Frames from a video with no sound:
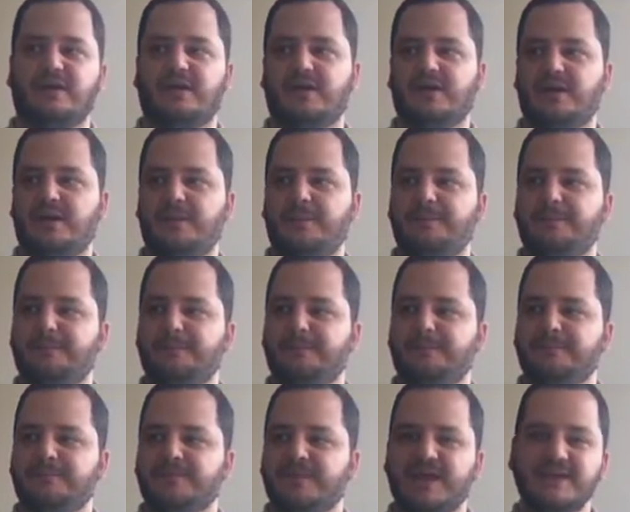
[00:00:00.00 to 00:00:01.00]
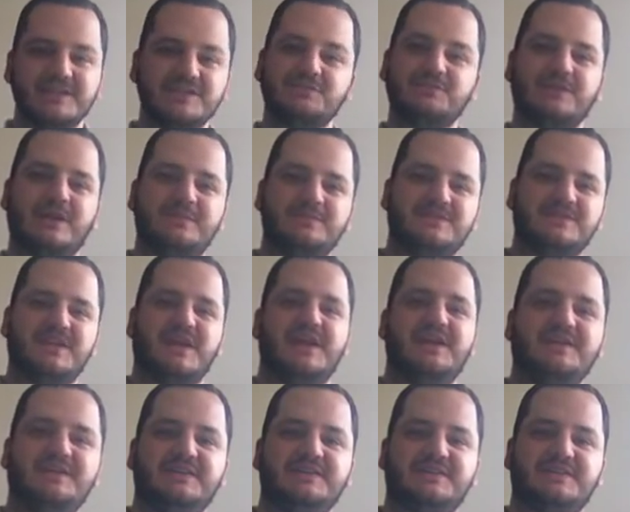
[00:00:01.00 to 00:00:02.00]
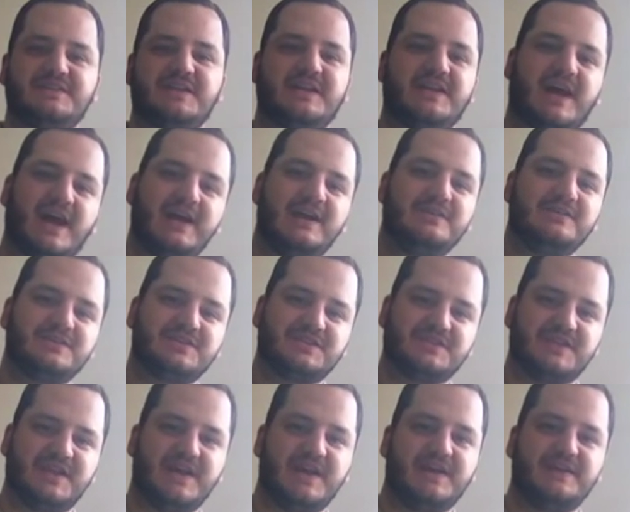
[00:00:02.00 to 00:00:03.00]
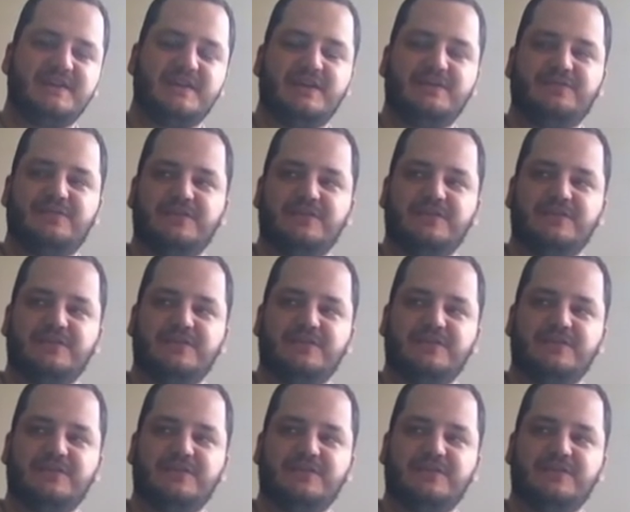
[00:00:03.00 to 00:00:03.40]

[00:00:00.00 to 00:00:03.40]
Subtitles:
I guess what I'm saying is that I understand